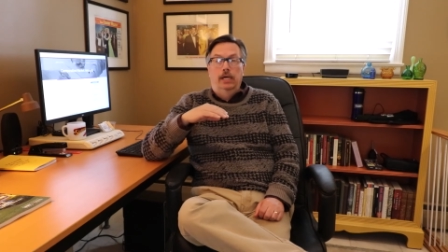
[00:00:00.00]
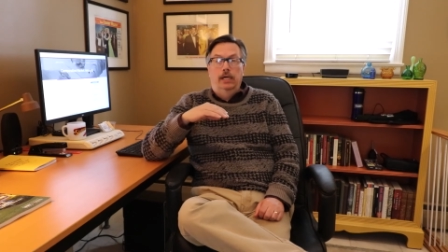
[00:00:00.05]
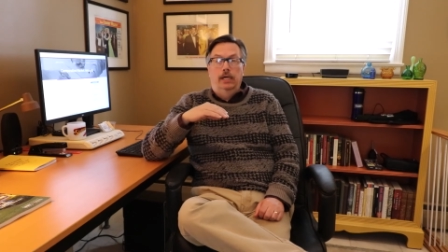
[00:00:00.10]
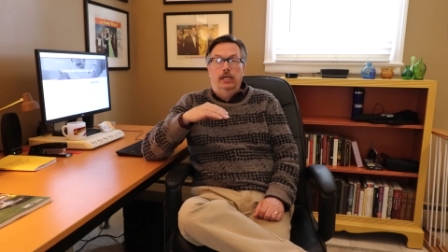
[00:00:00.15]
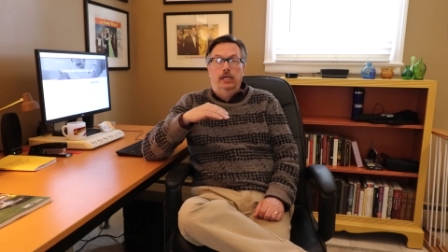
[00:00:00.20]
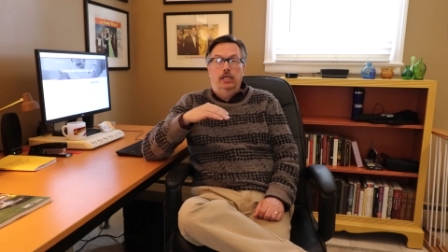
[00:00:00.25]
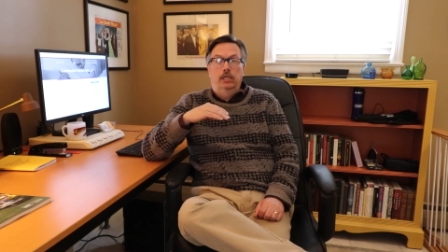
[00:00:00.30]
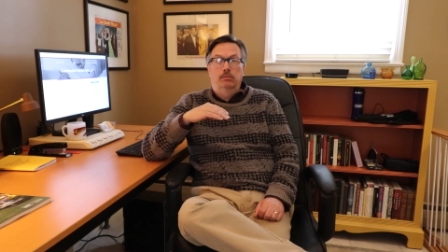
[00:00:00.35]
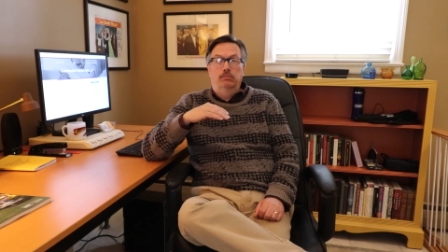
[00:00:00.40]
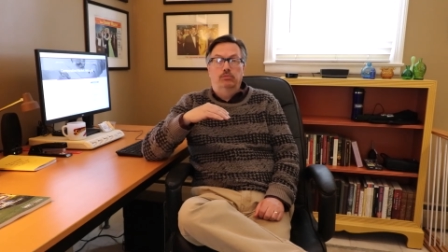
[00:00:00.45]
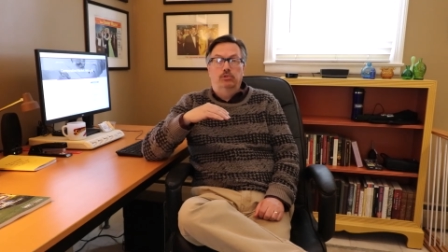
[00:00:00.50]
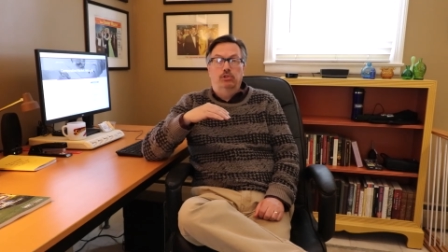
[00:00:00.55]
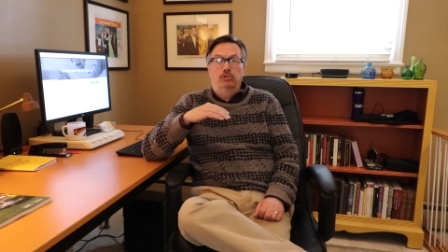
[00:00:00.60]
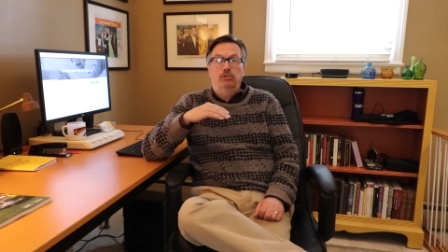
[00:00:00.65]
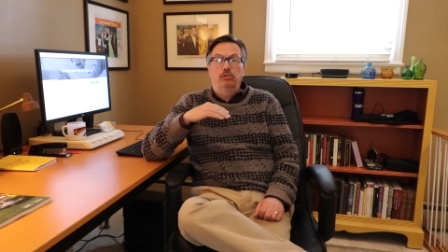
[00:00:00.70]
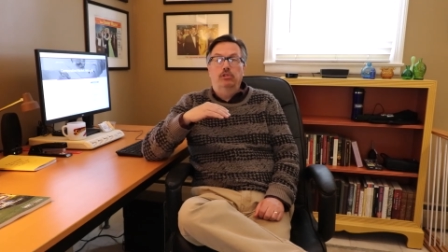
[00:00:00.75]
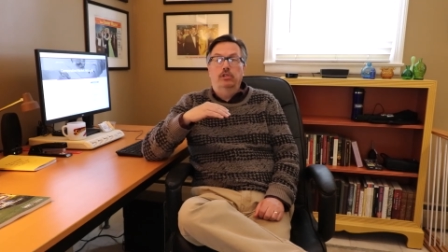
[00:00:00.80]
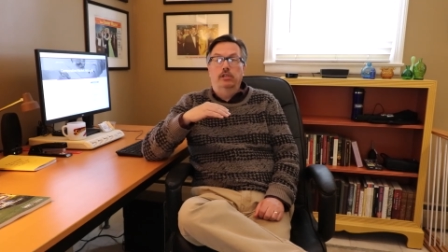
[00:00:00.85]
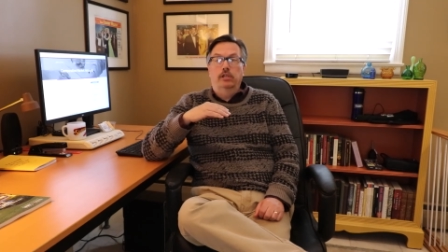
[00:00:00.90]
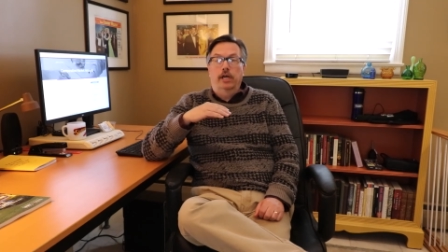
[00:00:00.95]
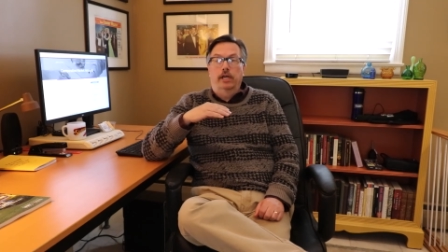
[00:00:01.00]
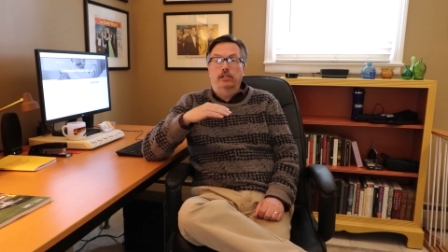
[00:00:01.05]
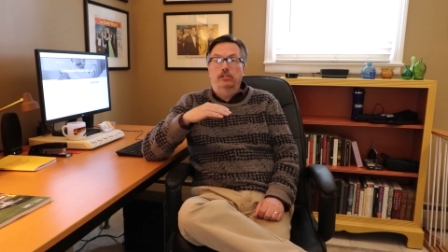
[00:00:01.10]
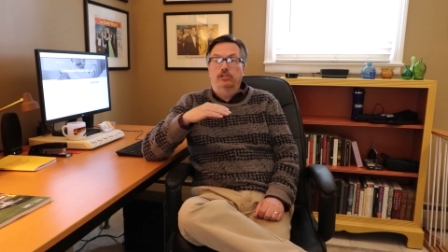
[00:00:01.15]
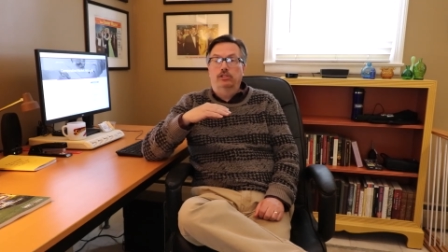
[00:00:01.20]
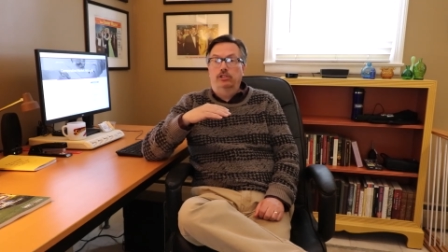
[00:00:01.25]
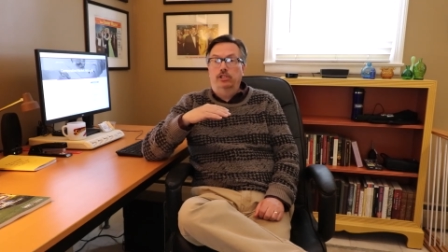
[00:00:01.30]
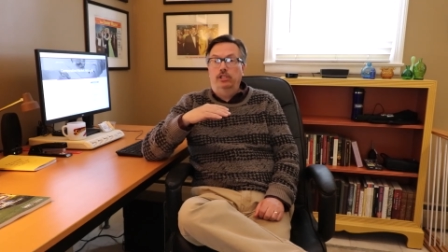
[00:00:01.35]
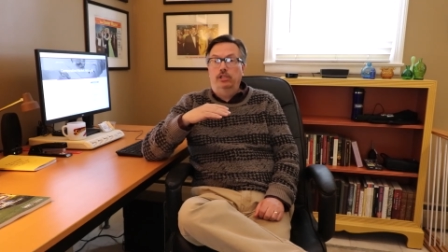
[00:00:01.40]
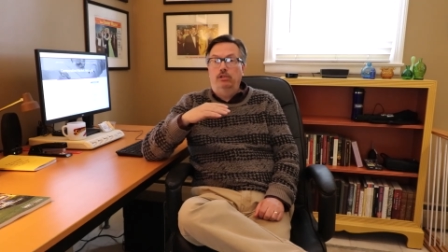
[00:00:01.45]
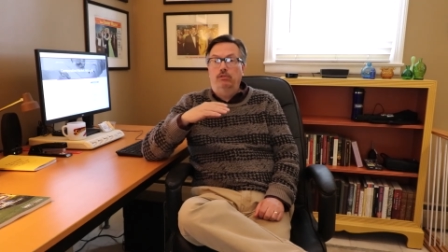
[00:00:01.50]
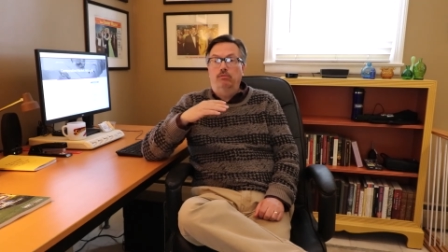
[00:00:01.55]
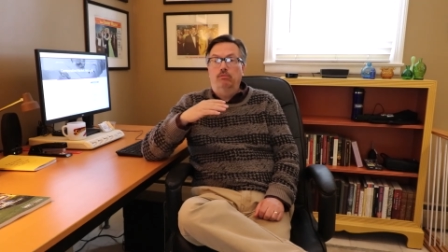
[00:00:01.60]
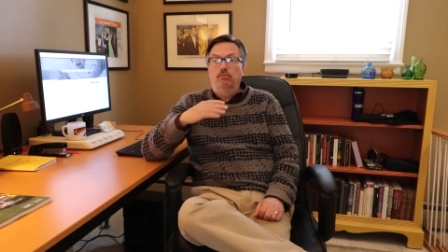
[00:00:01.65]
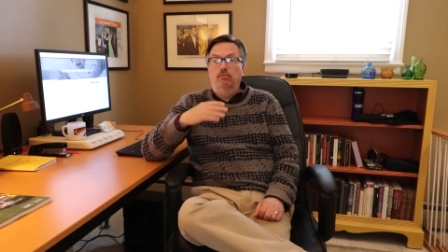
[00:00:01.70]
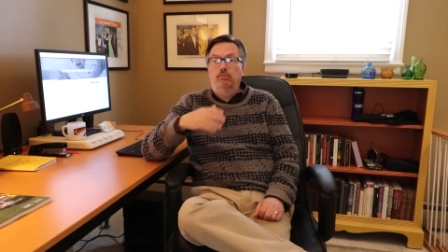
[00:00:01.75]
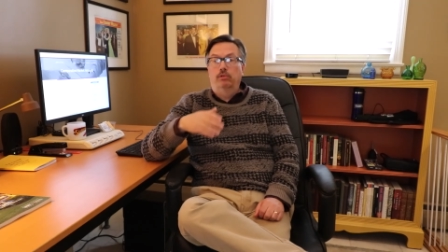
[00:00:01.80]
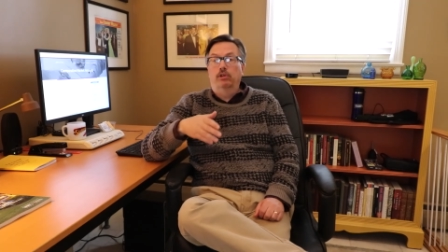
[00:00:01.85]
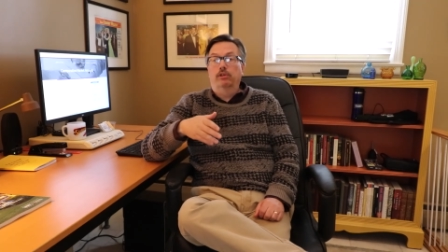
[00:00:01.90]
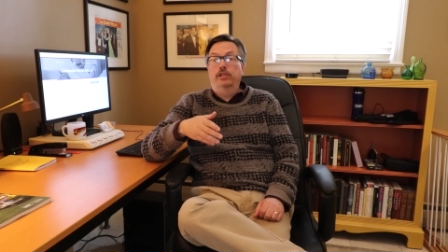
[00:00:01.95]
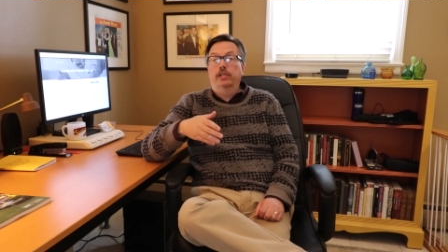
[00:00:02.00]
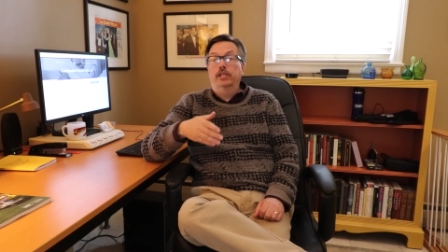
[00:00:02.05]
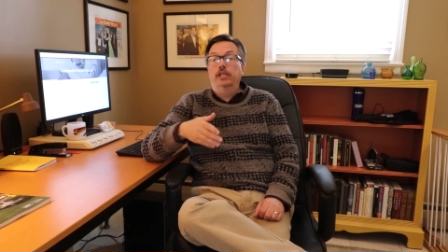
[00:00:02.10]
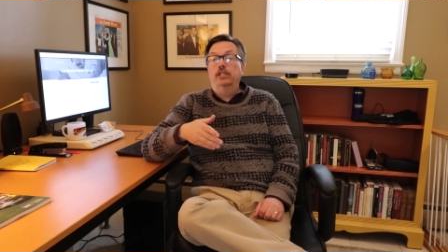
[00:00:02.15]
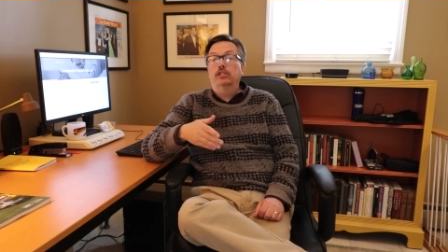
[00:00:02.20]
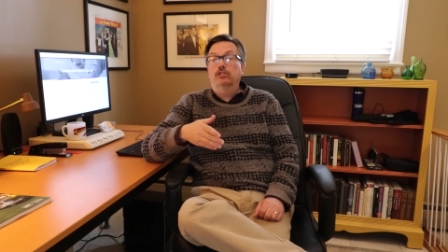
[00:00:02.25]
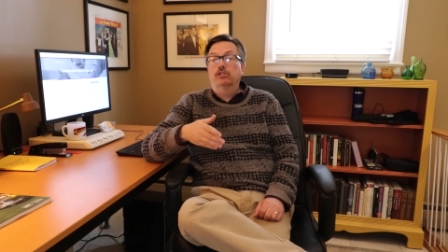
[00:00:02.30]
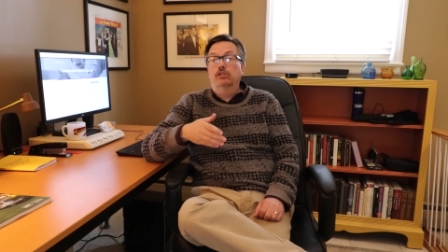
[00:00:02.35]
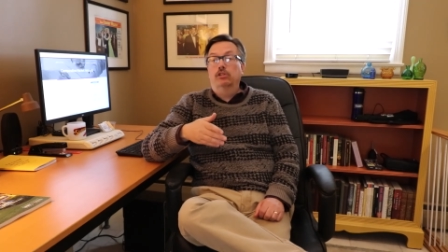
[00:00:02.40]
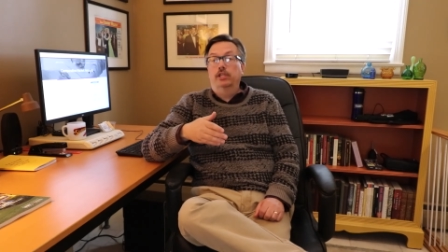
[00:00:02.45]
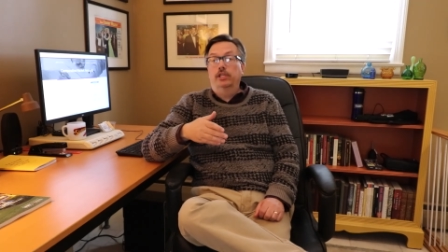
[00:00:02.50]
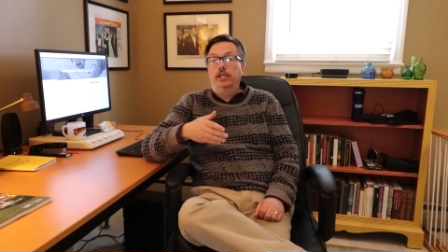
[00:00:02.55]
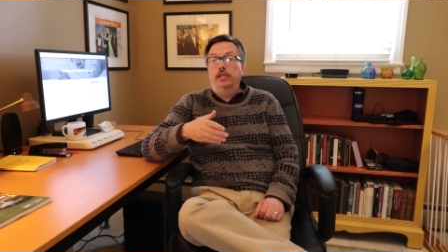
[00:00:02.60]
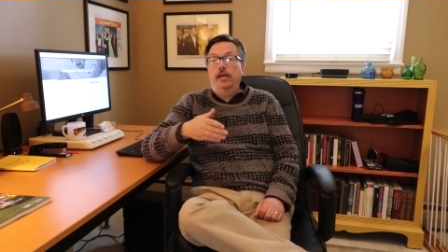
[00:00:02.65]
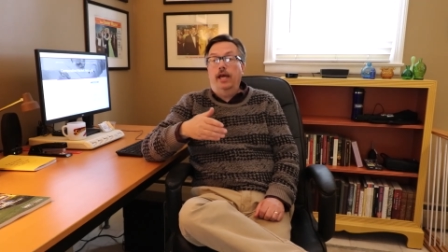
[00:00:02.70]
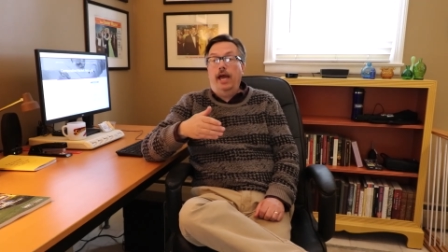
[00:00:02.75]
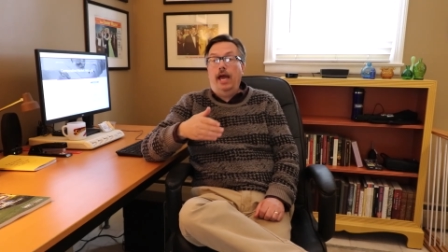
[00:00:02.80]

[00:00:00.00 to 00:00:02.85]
so you can kind of see really easily